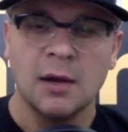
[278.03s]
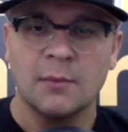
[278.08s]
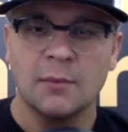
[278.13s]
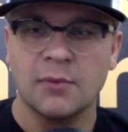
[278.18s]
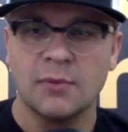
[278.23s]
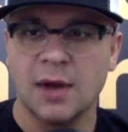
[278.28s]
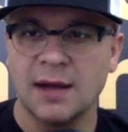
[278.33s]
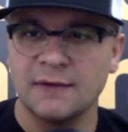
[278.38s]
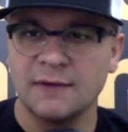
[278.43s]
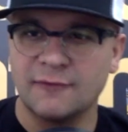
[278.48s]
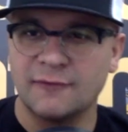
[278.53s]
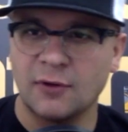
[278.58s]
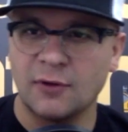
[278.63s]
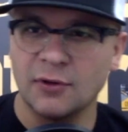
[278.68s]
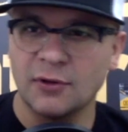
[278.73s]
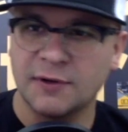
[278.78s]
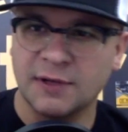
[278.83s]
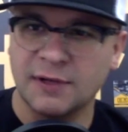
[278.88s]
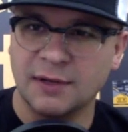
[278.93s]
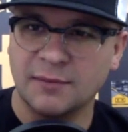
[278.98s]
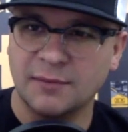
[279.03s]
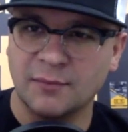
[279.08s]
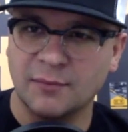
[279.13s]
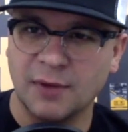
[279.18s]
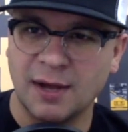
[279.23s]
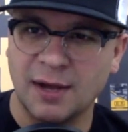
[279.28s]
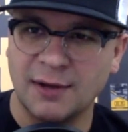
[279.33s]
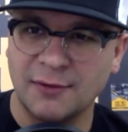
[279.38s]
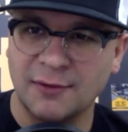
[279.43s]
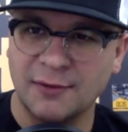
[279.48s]
Brian Fullerton,
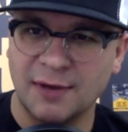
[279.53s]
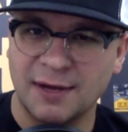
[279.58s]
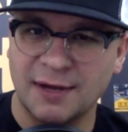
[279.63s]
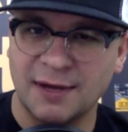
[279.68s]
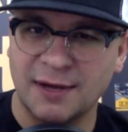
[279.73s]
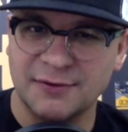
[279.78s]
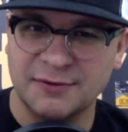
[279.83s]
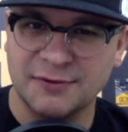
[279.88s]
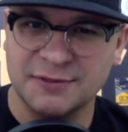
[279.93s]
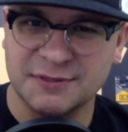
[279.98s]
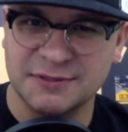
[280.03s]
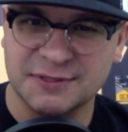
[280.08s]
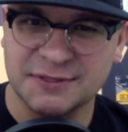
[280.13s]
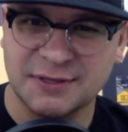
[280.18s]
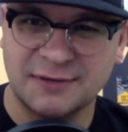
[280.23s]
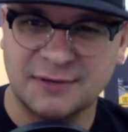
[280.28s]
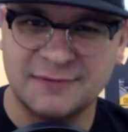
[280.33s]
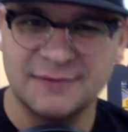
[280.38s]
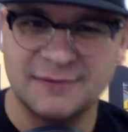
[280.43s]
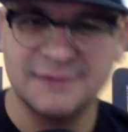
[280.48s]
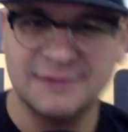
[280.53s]
Brian, you want to introduce yourself?